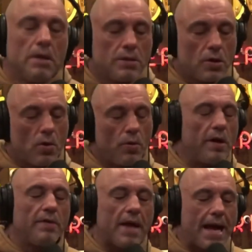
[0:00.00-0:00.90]
So
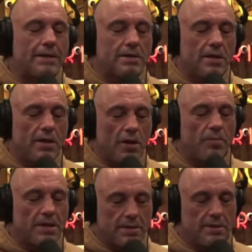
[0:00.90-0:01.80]
that's their
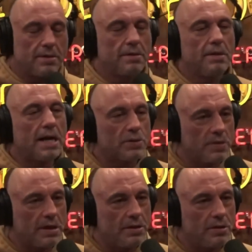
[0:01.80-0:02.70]
business. That's yeah.
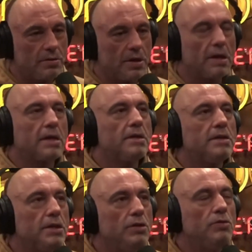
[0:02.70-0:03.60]
what they do. They're going to
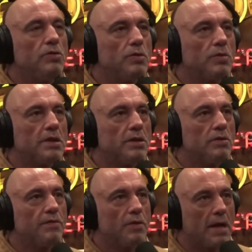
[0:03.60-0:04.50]
continue doing what they
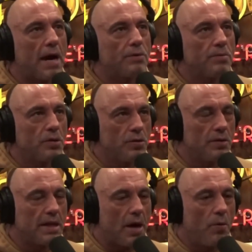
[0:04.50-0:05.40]
do if you allow them to do
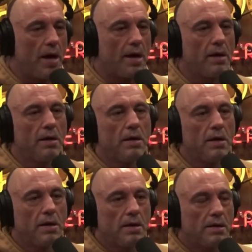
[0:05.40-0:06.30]
it that way. Right.